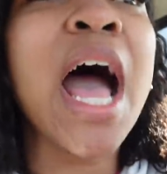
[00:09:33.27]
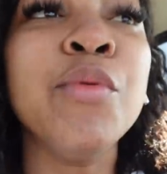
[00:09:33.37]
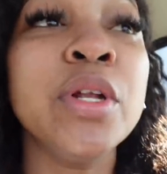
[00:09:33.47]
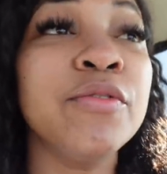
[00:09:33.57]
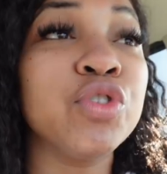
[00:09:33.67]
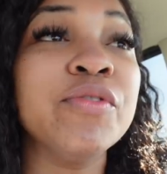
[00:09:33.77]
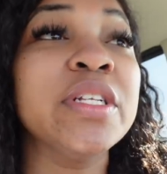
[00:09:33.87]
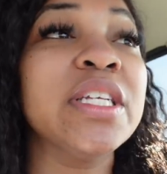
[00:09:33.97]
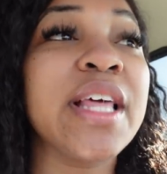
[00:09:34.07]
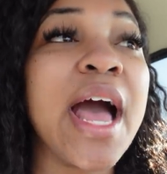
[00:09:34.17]
I would have
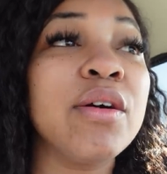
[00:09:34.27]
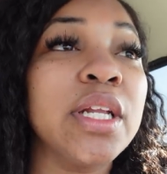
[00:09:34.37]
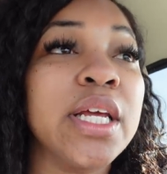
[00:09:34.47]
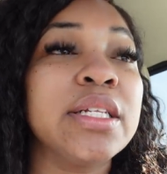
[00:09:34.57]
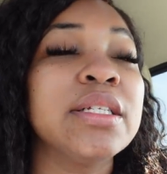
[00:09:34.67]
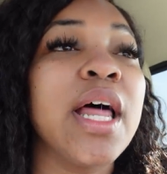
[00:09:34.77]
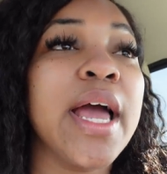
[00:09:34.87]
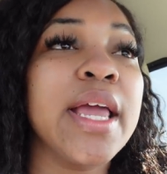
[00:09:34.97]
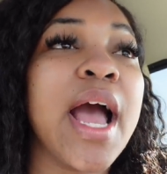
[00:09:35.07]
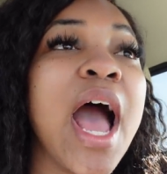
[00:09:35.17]
driven to the outlets.
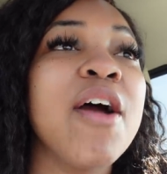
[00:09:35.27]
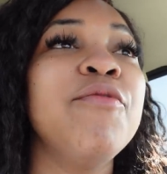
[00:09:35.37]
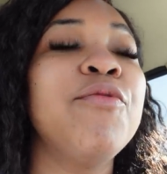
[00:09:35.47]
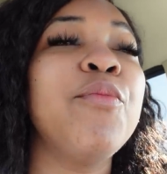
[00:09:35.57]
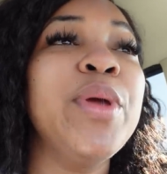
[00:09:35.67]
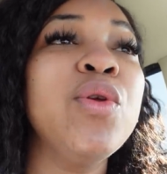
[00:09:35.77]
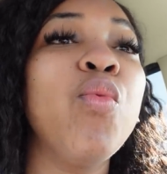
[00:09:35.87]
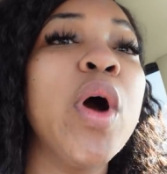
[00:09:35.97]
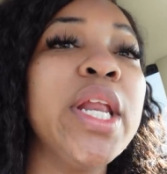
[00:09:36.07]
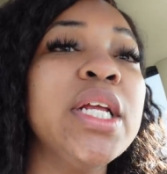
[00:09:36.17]
Like, I've been
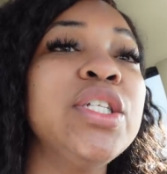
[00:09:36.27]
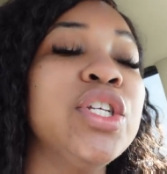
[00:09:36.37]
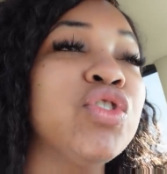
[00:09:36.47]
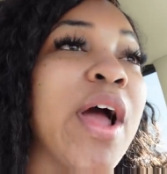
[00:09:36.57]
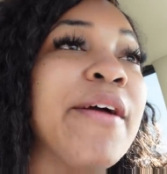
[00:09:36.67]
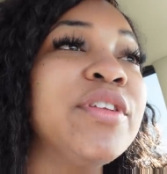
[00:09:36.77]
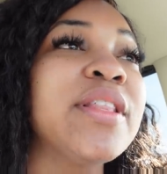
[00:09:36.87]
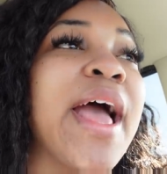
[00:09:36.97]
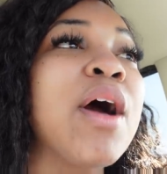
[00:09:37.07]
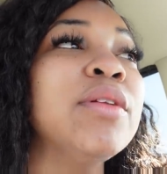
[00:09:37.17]
wanting to drive to
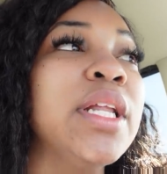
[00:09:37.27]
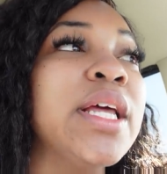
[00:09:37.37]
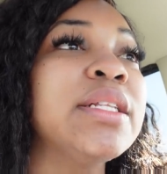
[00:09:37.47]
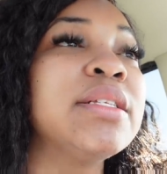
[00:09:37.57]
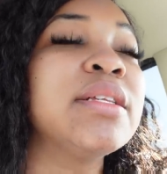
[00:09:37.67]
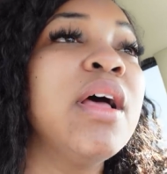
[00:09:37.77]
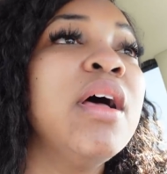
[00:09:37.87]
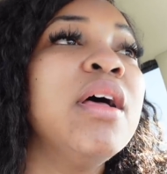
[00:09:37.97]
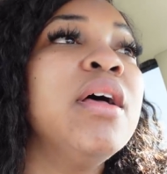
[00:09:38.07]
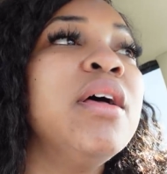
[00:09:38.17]
the outlets
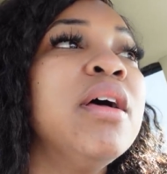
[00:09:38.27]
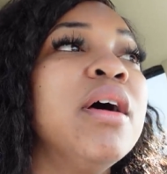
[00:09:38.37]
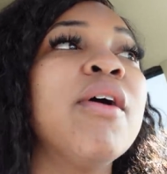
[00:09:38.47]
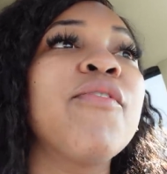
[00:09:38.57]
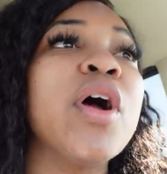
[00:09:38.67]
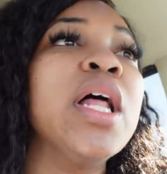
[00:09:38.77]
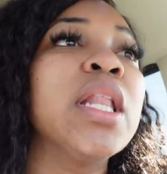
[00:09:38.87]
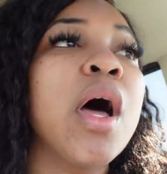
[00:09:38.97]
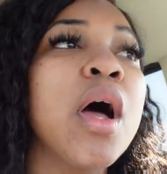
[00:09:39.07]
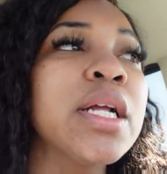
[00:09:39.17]
for a
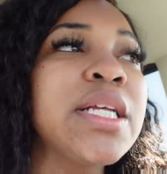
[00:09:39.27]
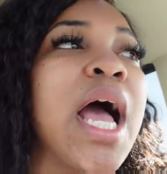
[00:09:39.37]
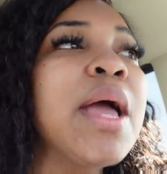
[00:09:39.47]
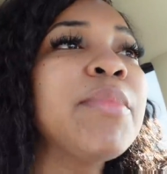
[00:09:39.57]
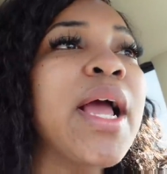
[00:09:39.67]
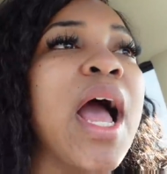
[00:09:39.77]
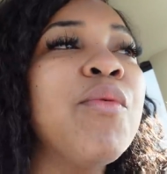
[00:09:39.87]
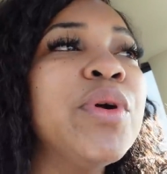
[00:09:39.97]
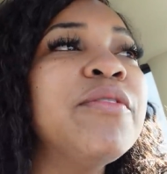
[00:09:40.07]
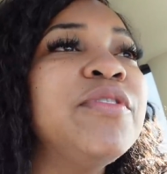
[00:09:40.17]
long time. Like, I
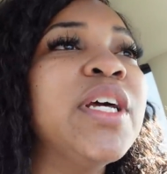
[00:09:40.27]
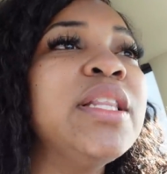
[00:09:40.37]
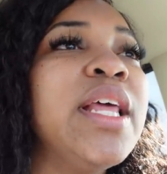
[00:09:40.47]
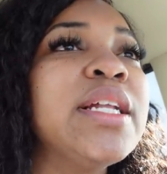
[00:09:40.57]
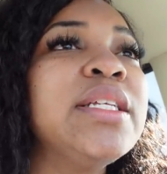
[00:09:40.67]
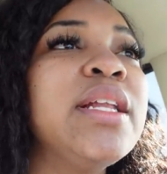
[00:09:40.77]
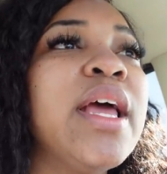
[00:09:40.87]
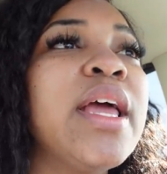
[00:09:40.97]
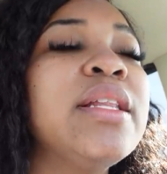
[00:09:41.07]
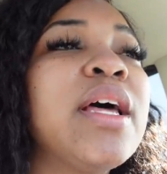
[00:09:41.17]
would have done that
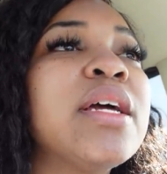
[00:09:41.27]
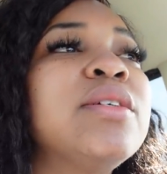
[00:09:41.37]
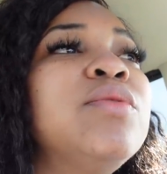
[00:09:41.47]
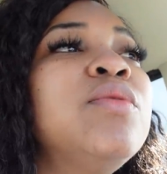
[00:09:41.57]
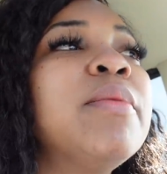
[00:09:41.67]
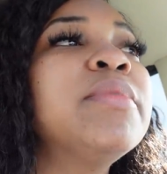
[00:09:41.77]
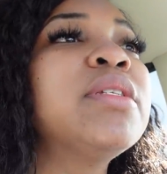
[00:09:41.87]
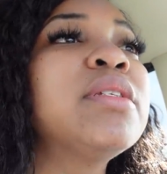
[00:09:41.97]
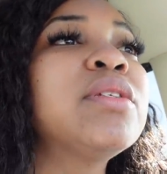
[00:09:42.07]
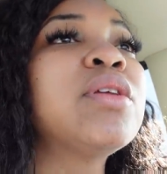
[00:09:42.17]
today. Like, oh, I'm
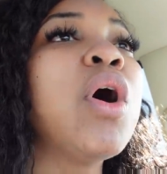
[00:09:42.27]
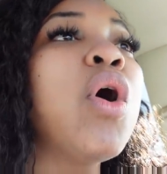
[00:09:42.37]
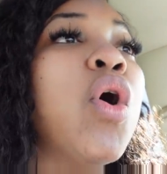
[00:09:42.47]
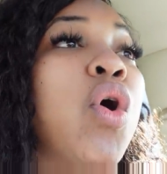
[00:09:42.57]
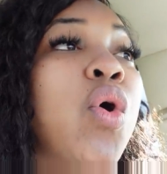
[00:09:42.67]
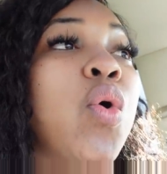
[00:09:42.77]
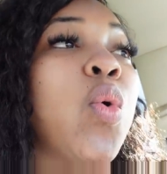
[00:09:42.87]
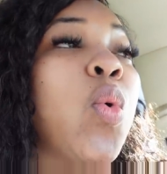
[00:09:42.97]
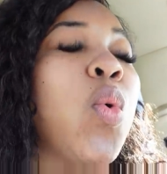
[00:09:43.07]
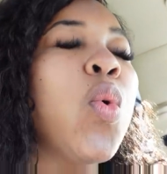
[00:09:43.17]

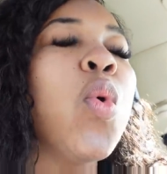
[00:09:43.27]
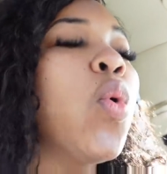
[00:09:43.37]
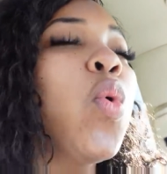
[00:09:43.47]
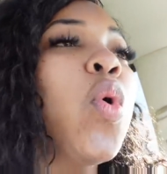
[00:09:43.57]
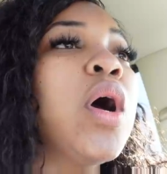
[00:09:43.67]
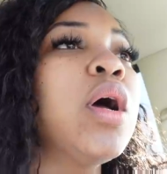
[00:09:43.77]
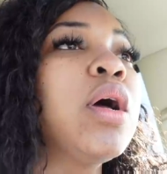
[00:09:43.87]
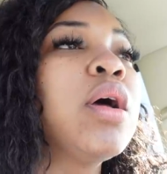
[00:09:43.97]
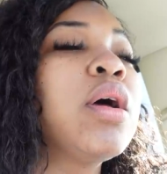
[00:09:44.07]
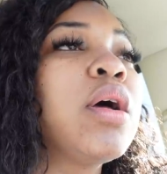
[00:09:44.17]
so
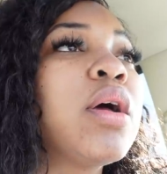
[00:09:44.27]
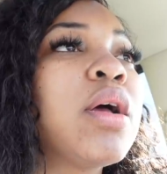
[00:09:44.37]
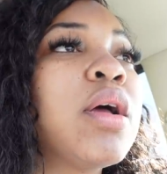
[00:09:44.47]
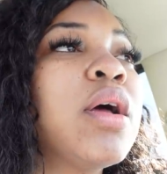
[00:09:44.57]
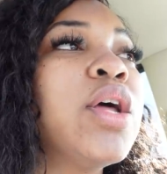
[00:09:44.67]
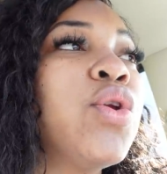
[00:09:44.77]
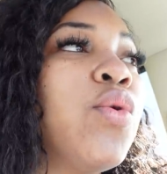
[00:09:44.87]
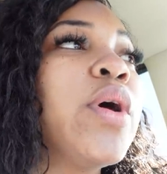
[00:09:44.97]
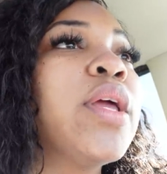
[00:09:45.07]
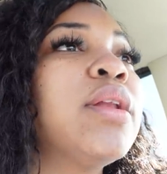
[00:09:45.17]

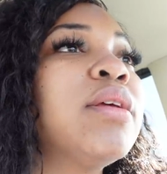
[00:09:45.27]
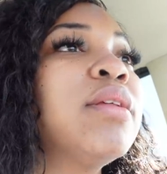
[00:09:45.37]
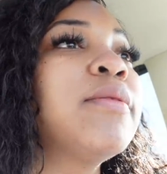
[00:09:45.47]
annoyed.